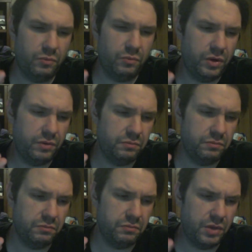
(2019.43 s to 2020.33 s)
one
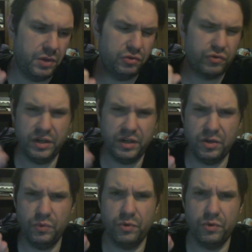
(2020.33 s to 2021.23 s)
he's tried to
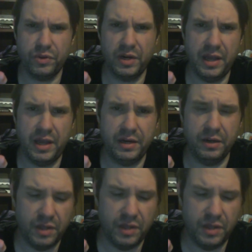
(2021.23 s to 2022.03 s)
do in North Carolina,